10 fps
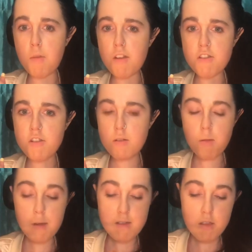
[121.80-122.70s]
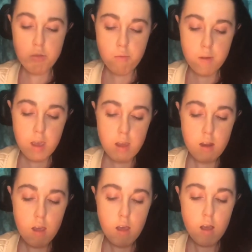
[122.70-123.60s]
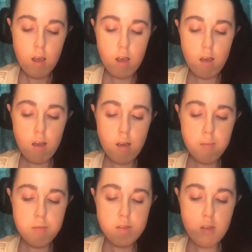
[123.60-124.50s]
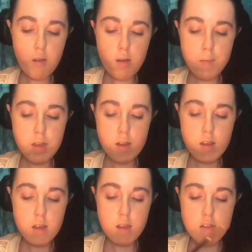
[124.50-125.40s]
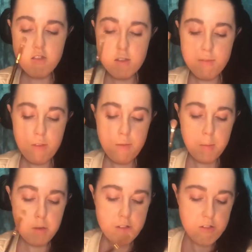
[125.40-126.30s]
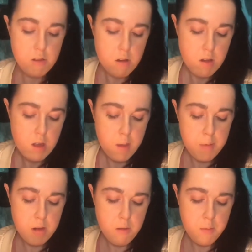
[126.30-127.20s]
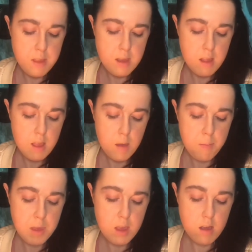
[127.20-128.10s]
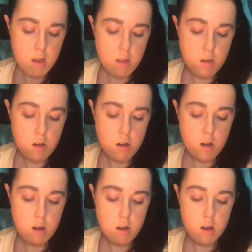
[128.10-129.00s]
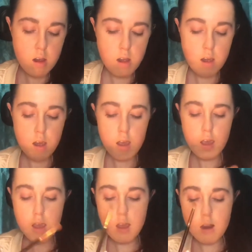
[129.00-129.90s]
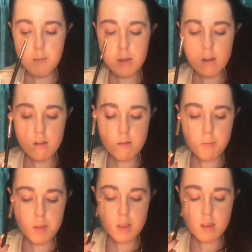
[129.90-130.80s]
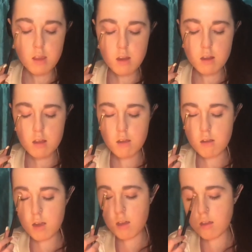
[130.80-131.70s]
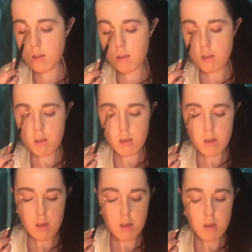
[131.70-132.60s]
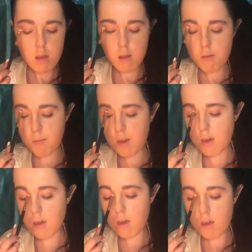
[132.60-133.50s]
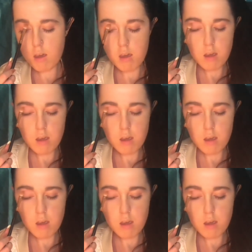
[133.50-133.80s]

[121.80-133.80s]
brush. I don't know why I said 3. So it's just a fluffy brush. I'm going to go with like a light pink color, and I'm going to just blend this into the crease of my eye.